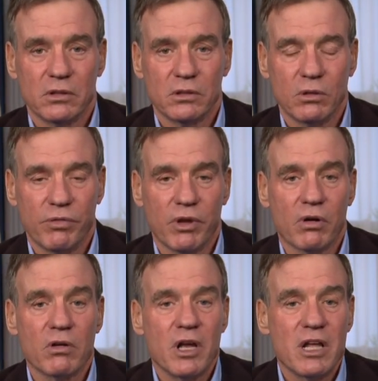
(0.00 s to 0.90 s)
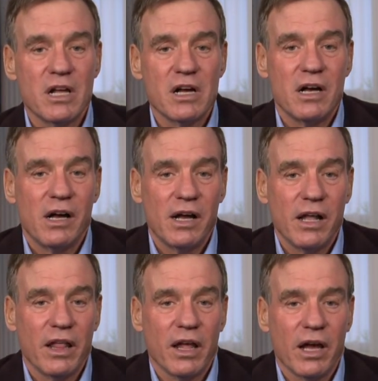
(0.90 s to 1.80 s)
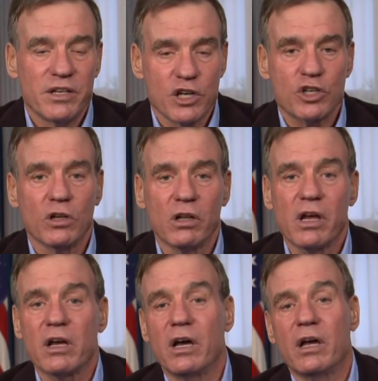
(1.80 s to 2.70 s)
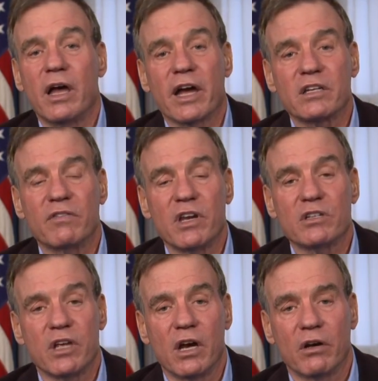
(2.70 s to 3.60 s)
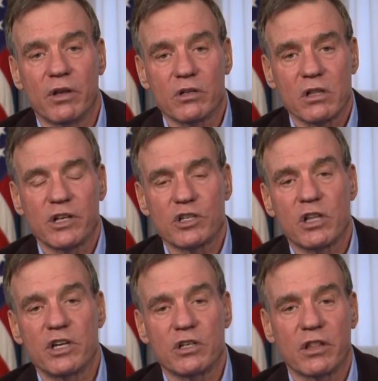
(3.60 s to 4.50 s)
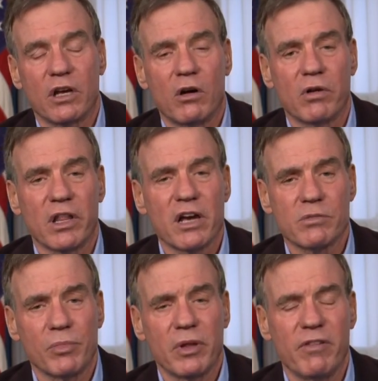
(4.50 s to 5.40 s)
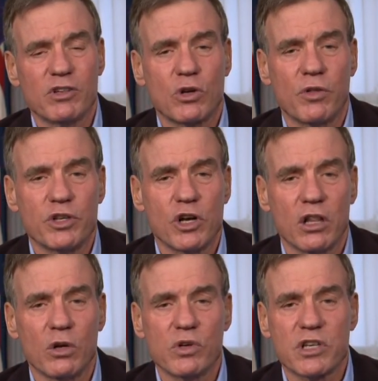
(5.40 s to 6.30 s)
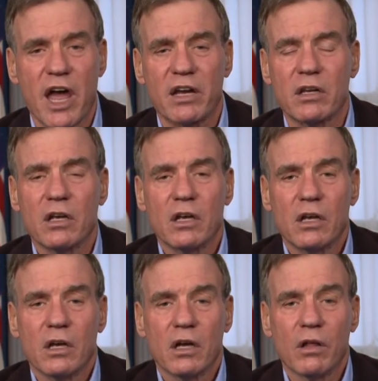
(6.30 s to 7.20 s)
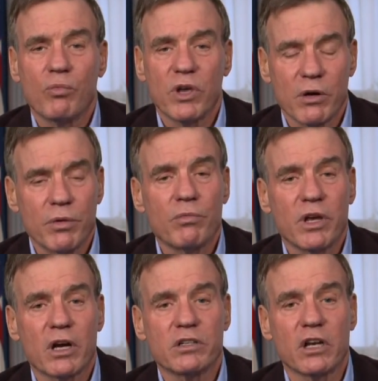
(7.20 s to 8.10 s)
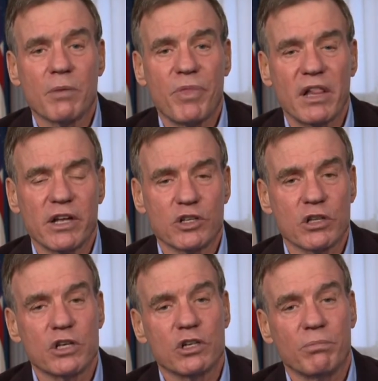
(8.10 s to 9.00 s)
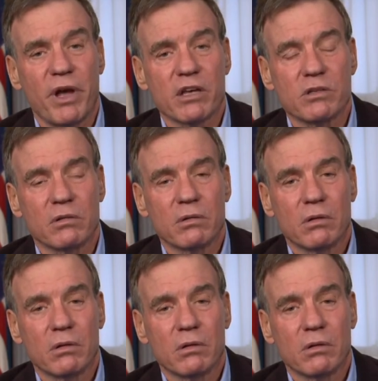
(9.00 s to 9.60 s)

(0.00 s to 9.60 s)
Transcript: So if there are additional activities there, and there's legislation I think already in the House, I believe it's called the John Lewis Act, uh, we, ought to, we ought to take up that legislation and pass it.